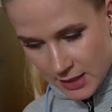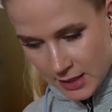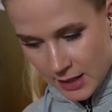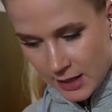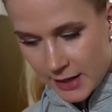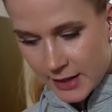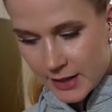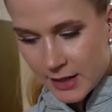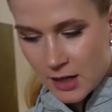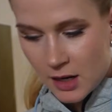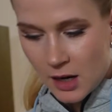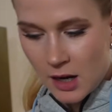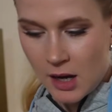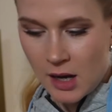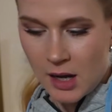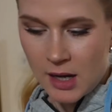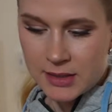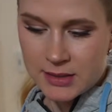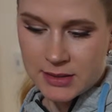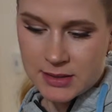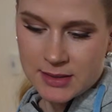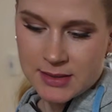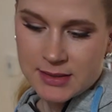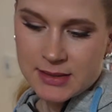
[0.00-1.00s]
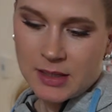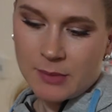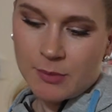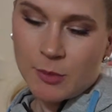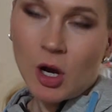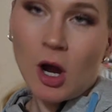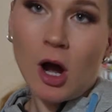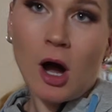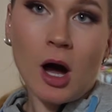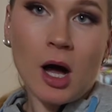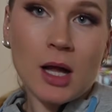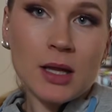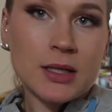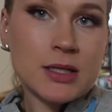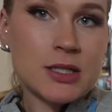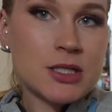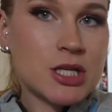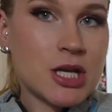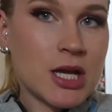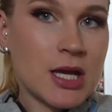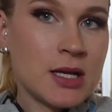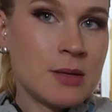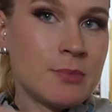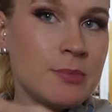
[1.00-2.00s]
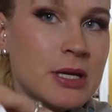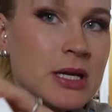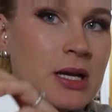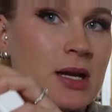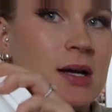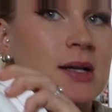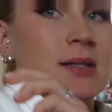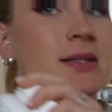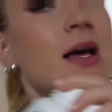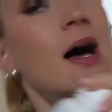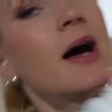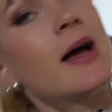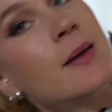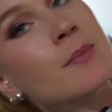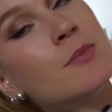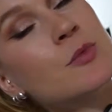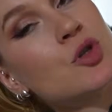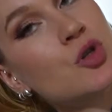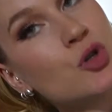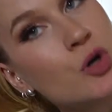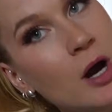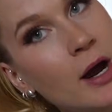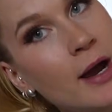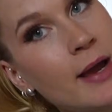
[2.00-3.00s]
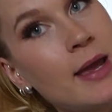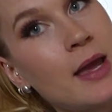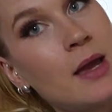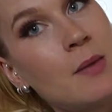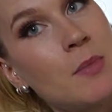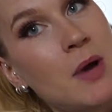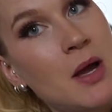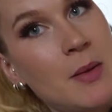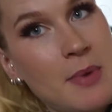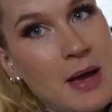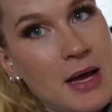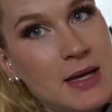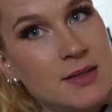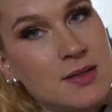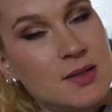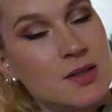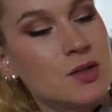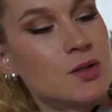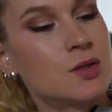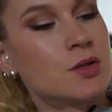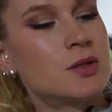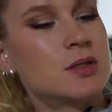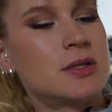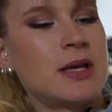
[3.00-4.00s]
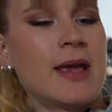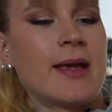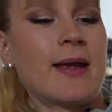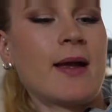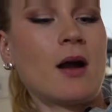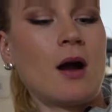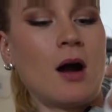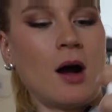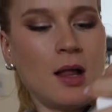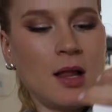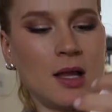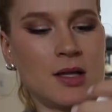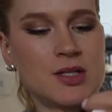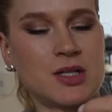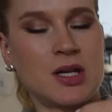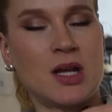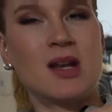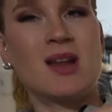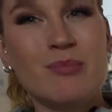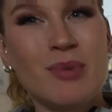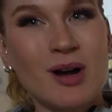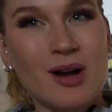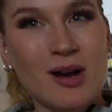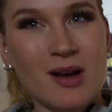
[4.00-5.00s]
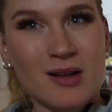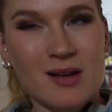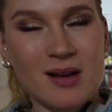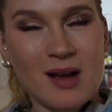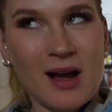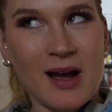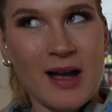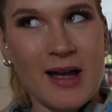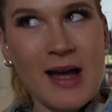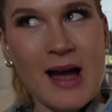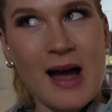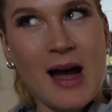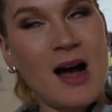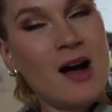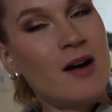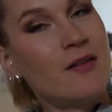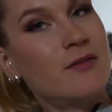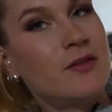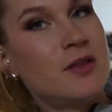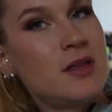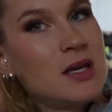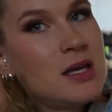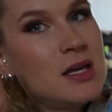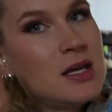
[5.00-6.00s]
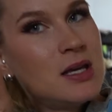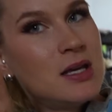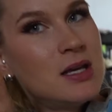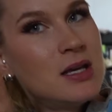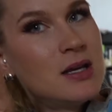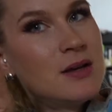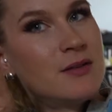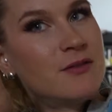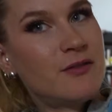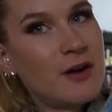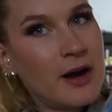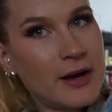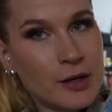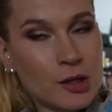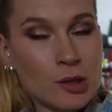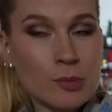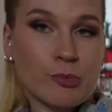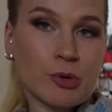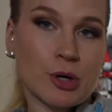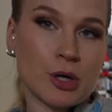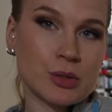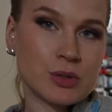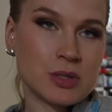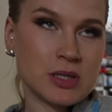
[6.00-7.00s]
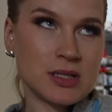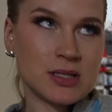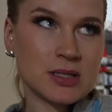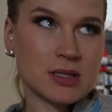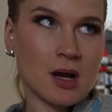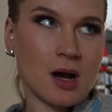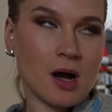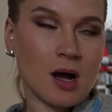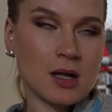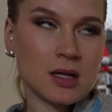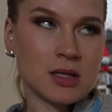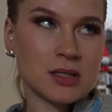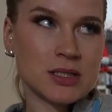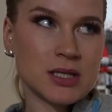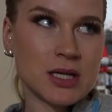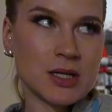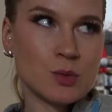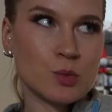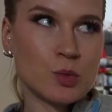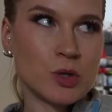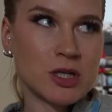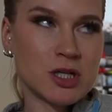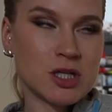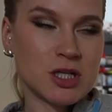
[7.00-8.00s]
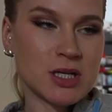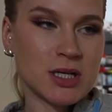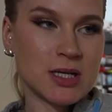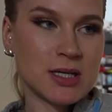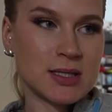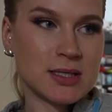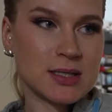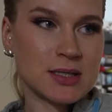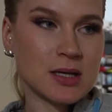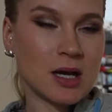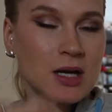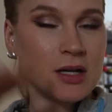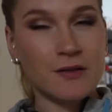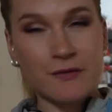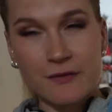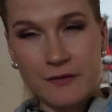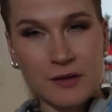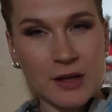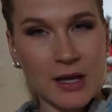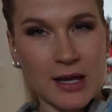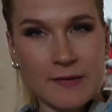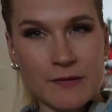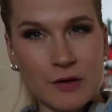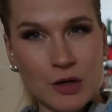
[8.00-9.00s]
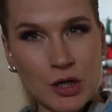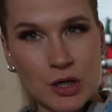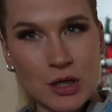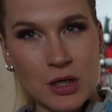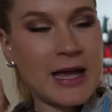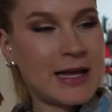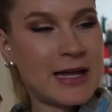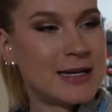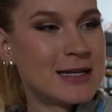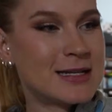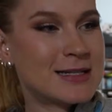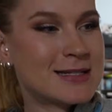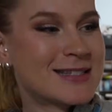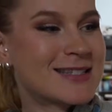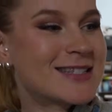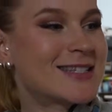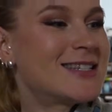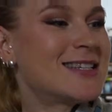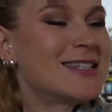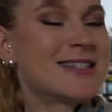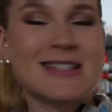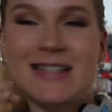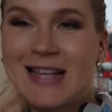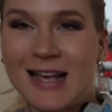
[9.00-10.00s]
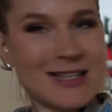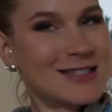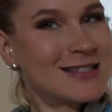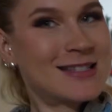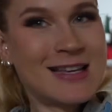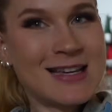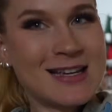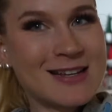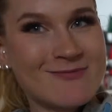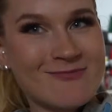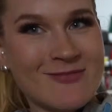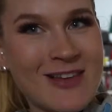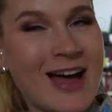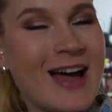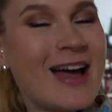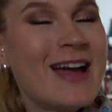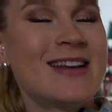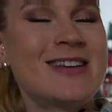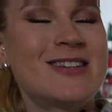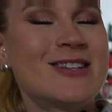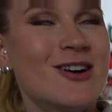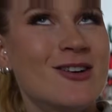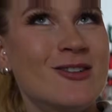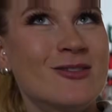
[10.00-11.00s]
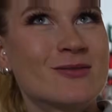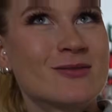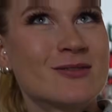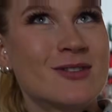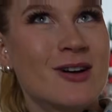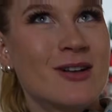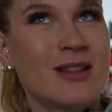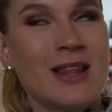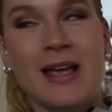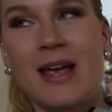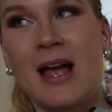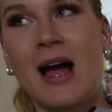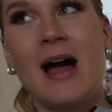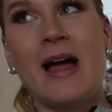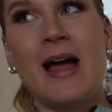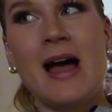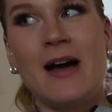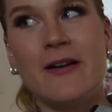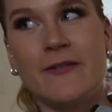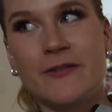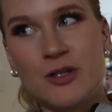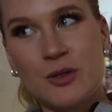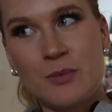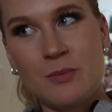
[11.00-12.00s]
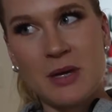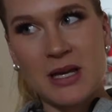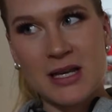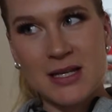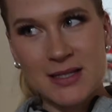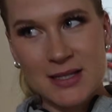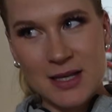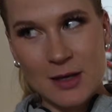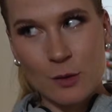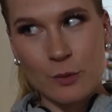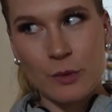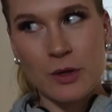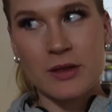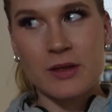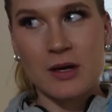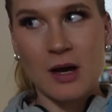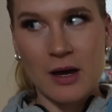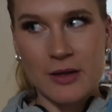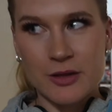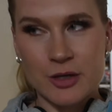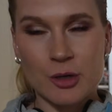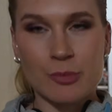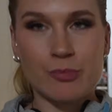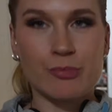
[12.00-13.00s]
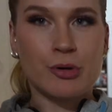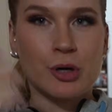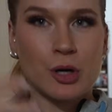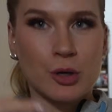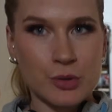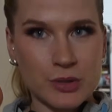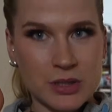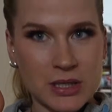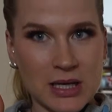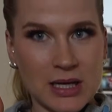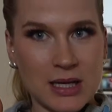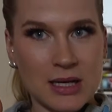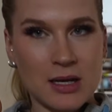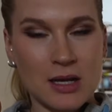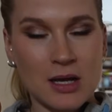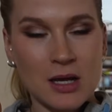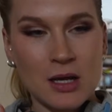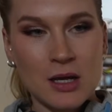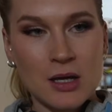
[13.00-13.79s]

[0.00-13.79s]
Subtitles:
I got some collagen because I am trying my best to take collagen, but I have the Vital Proteins collagen, which is unflavored, and it's disgusting. I don't know, like I have to mix it with other protein